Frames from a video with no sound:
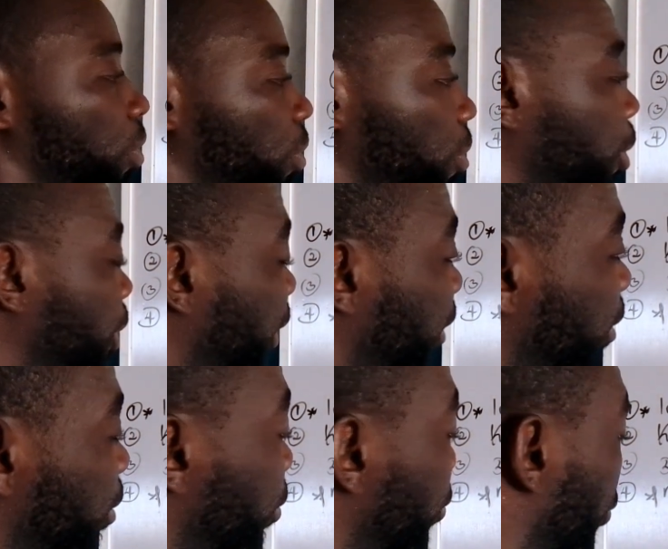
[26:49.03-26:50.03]
Okay,
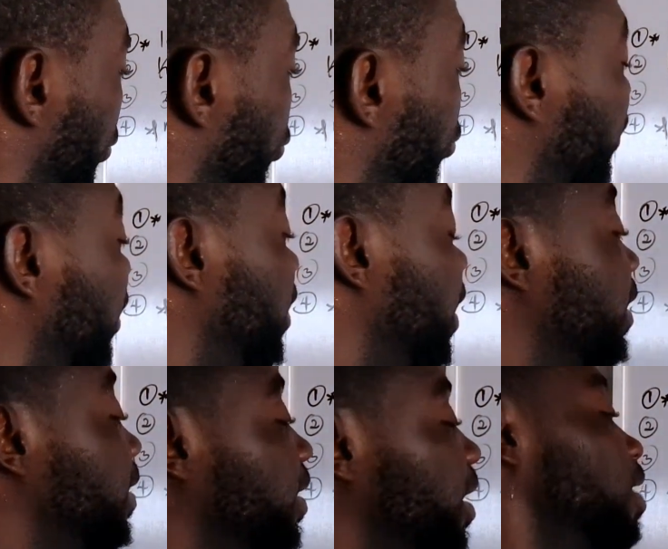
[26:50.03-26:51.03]
using a
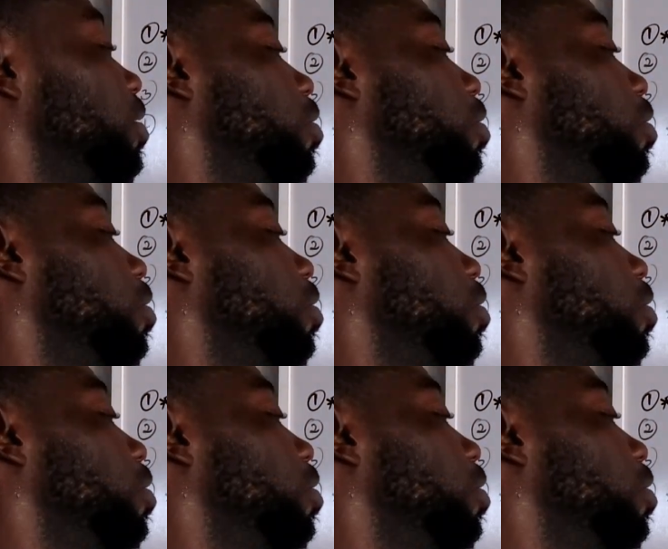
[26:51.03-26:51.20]
scale